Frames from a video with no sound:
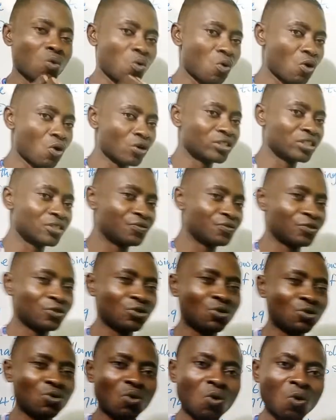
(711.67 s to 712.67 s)
Watch this
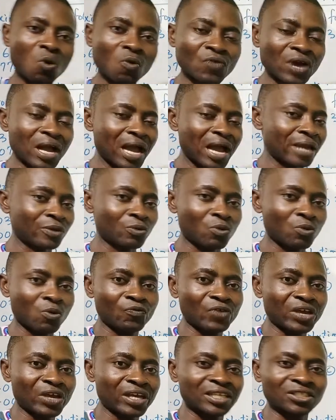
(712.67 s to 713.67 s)
video over and
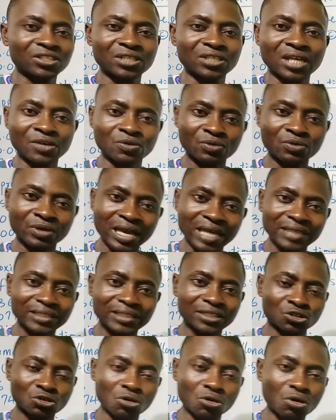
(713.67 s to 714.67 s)
over again so that you get
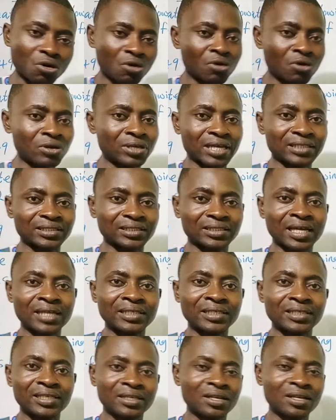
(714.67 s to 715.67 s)
a thorough
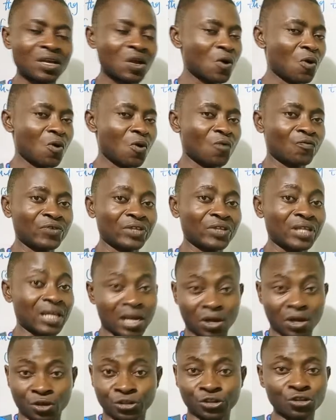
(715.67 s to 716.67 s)
understanding of it, and
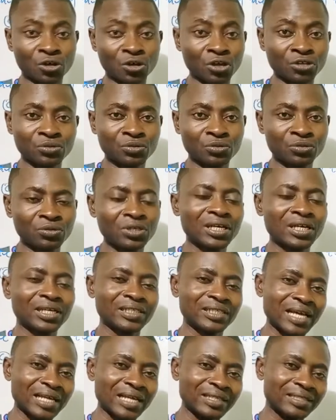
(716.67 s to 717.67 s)
I'll show you
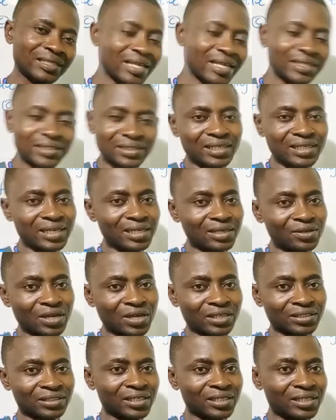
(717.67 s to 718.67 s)
that this thing you
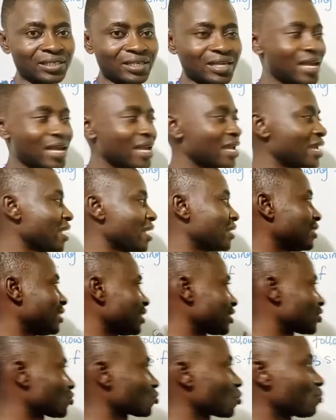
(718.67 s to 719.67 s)
are seeing here,
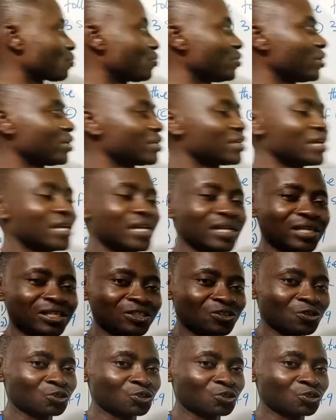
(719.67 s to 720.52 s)
this topic is